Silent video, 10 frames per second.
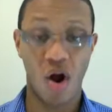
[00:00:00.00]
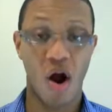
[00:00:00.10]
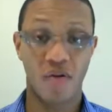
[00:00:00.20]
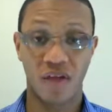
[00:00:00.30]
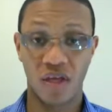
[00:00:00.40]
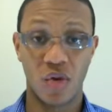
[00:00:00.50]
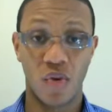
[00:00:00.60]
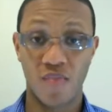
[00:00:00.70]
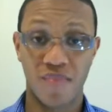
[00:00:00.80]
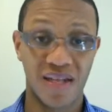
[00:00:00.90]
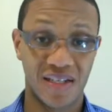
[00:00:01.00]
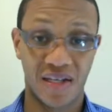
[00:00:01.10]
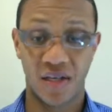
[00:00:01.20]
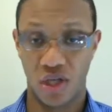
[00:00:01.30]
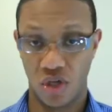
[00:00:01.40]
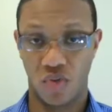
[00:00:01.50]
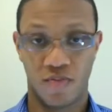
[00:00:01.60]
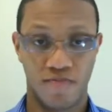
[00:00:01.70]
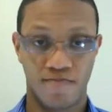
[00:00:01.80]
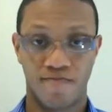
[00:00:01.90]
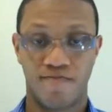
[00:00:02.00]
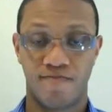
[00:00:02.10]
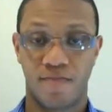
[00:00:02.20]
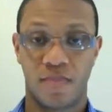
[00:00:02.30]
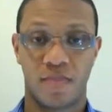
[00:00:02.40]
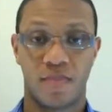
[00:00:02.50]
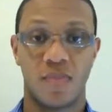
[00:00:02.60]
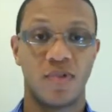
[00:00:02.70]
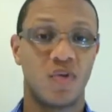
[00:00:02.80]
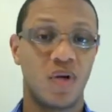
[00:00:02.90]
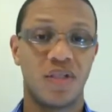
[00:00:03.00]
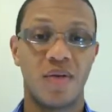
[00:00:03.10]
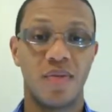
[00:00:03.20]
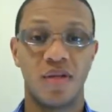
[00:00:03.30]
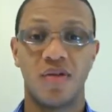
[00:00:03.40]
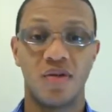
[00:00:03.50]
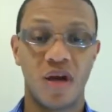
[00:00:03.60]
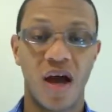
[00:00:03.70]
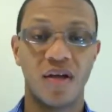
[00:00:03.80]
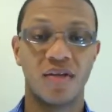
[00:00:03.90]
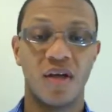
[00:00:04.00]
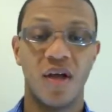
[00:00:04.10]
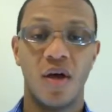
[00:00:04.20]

heart that you were meant to do. So what does that mean to you guys?